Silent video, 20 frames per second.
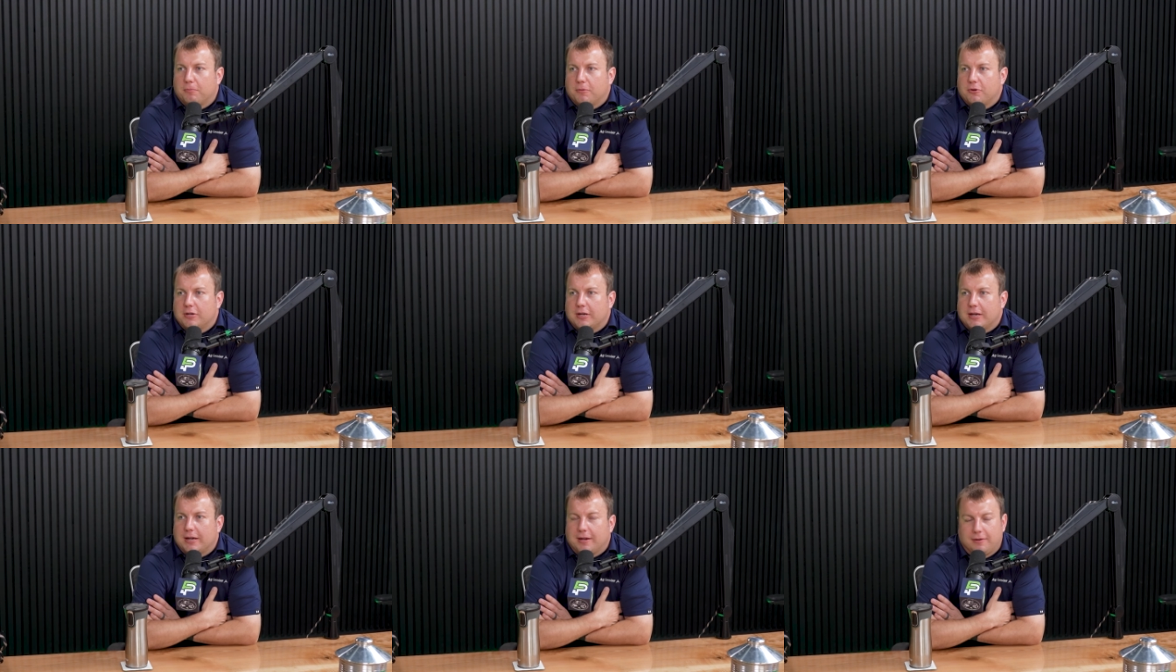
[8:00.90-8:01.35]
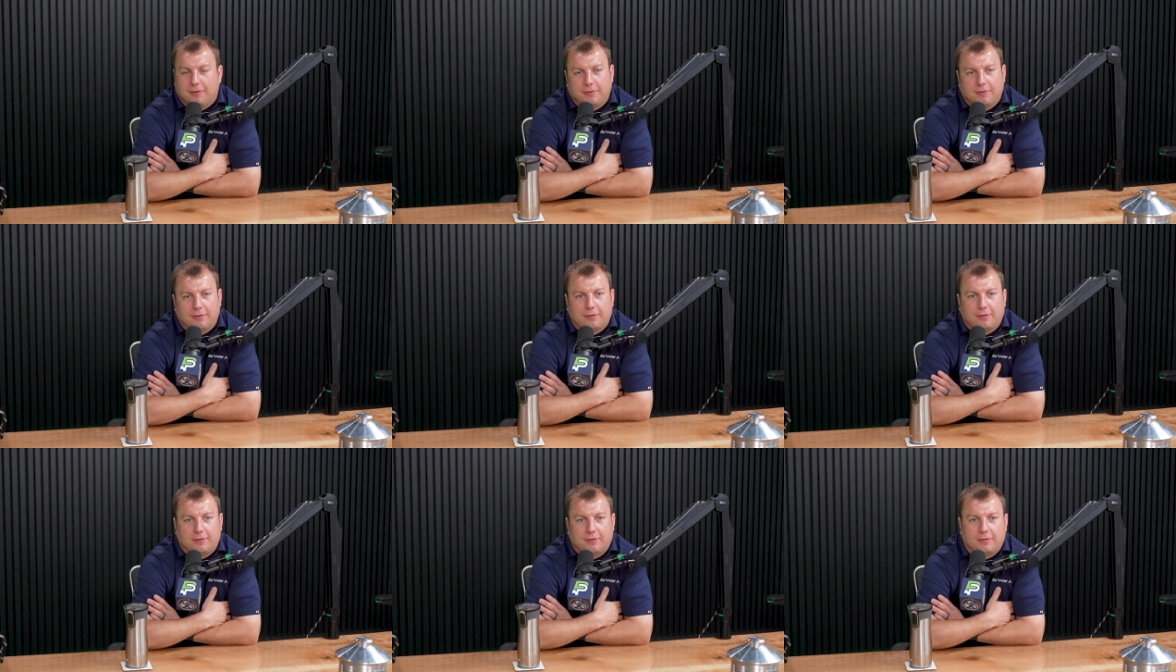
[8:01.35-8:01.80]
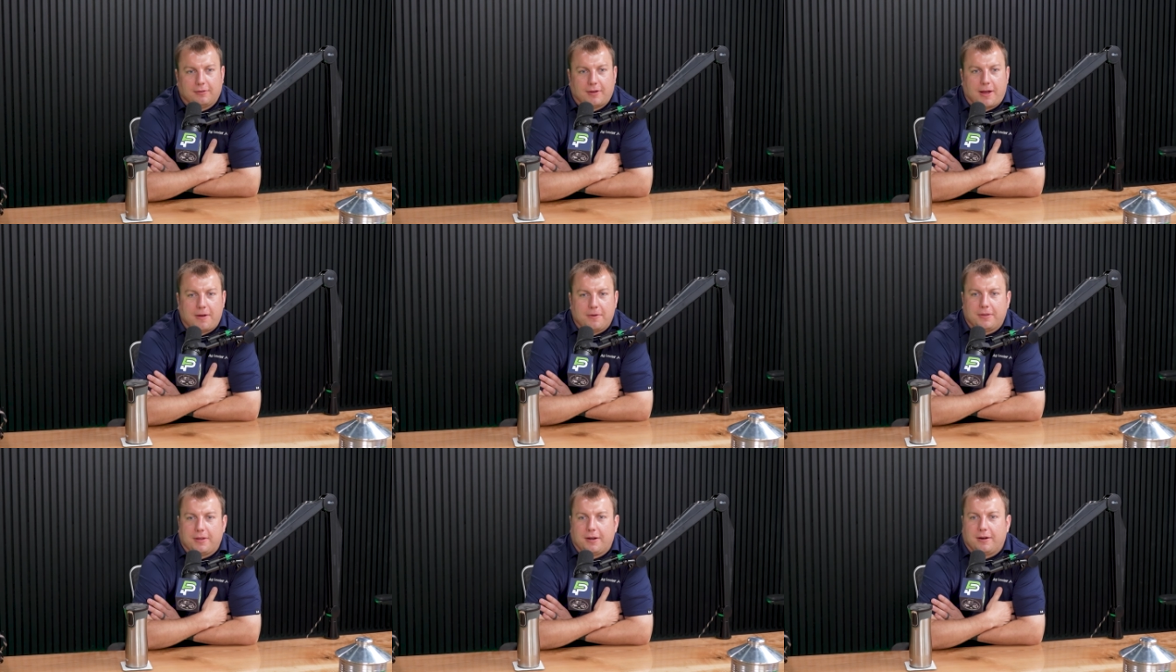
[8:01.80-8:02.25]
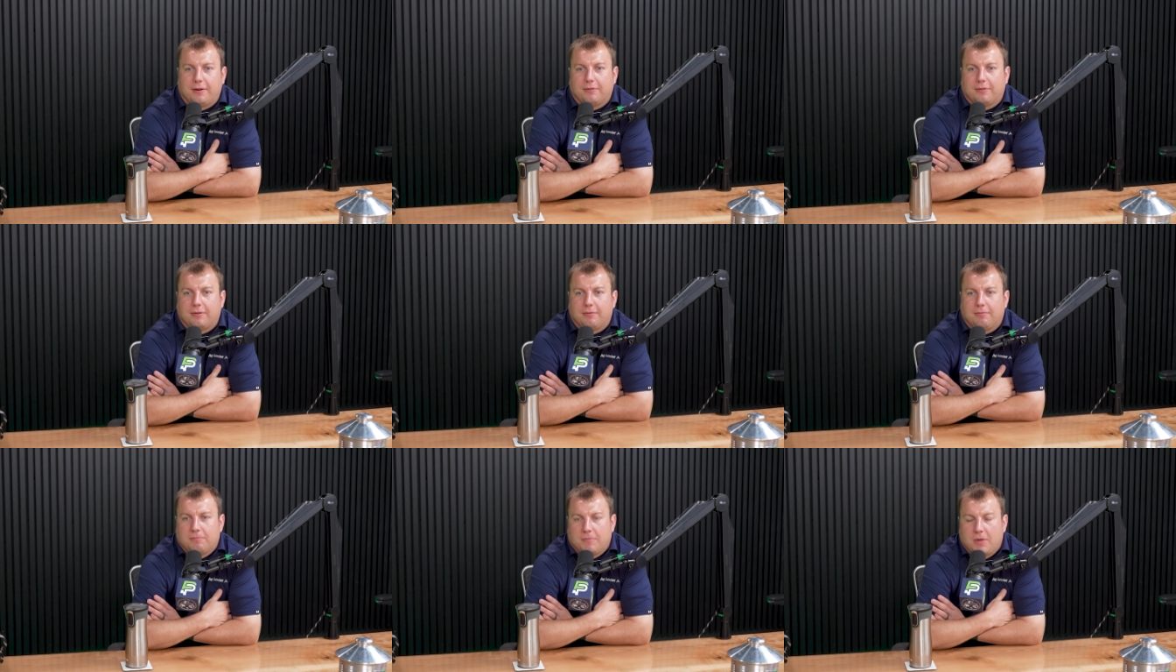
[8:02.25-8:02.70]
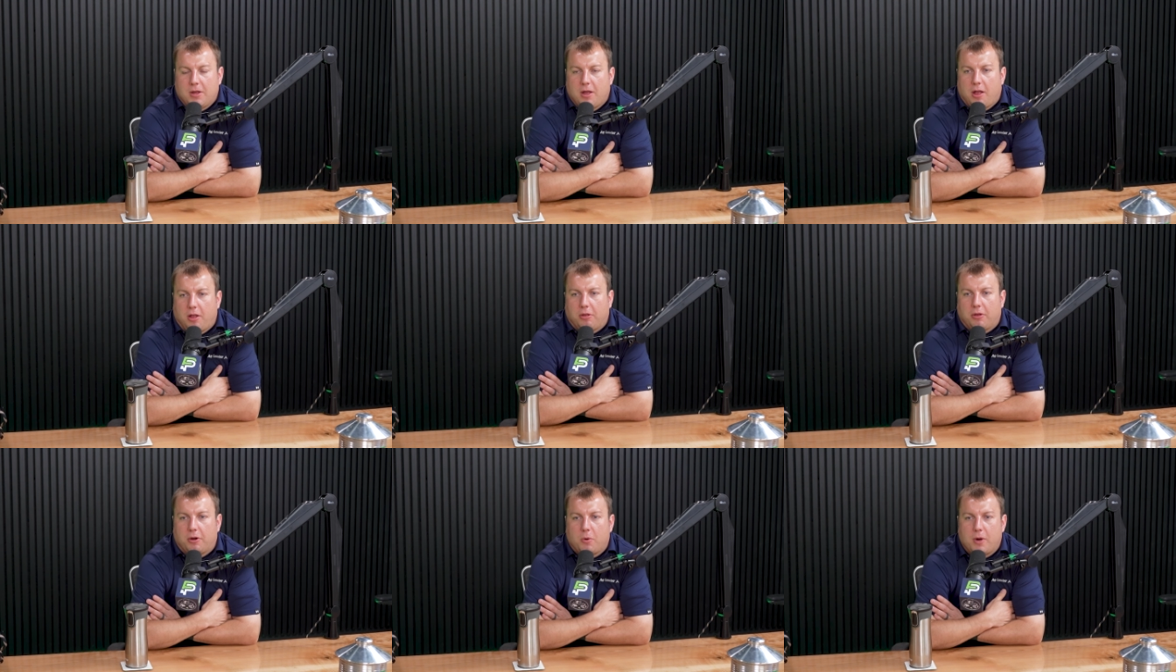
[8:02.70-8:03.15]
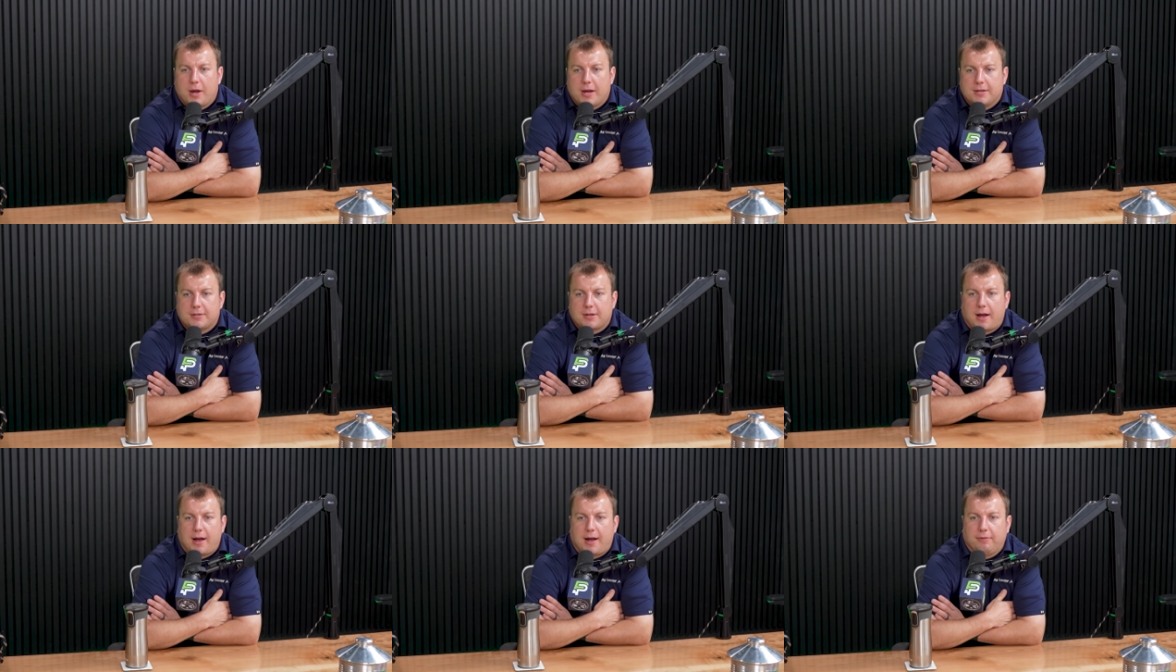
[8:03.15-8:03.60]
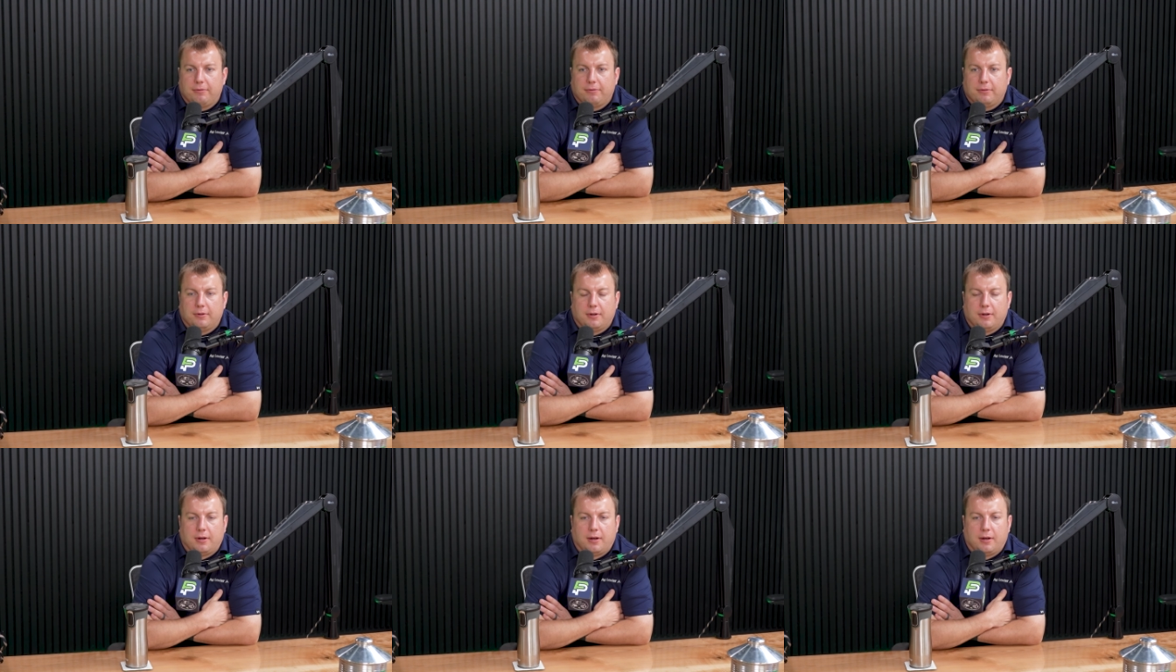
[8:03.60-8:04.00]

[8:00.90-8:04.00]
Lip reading: machines out there is a little ways off.